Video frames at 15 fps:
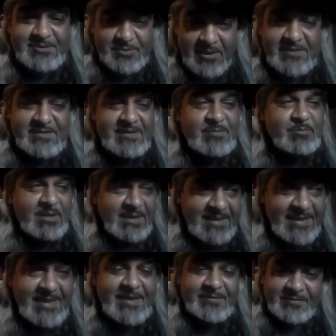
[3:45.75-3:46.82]
Trust and
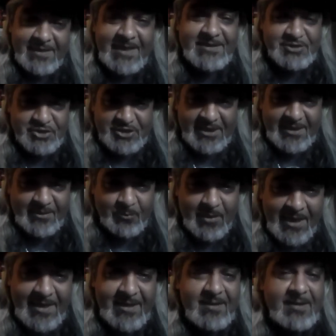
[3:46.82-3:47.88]
believe that shit,
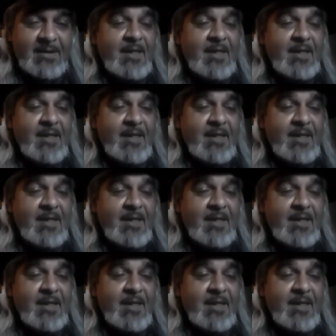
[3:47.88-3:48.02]
right?